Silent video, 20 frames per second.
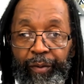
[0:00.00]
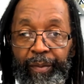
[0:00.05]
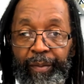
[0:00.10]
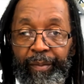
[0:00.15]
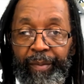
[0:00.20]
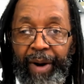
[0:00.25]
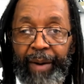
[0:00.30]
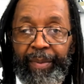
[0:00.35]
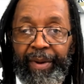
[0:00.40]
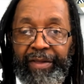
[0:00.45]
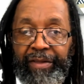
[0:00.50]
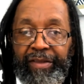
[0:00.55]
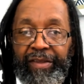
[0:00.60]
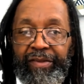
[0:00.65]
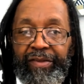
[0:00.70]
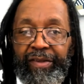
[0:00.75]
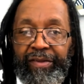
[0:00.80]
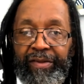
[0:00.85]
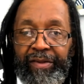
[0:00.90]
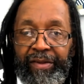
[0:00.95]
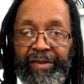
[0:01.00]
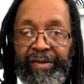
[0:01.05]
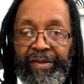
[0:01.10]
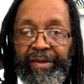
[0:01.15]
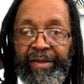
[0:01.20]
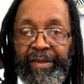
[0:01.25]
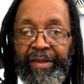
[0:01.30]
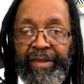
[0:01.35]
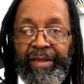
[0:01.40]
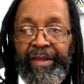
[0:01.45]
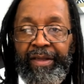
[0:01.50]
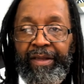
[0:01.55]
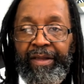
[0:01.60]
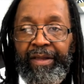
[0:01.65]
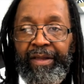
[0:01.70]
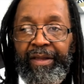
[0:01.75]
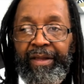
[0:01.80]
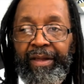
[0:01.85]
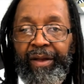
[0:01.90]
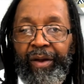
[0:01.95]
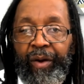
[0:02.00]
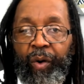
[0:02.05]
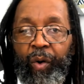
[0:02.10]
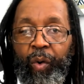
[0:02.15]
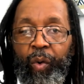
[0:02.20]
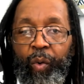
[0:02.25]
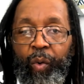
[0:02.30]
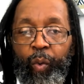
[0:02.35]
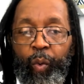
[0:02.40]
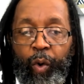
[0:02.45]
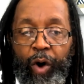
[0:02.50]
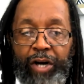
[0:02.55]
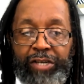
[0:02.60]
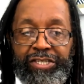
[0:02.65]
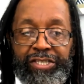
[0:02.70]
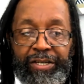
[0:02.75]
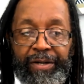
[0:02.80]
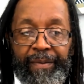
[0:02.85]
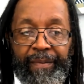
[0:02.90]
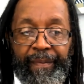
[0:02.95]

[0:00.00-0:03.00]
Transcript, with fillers: my brothers and sisters. Worship.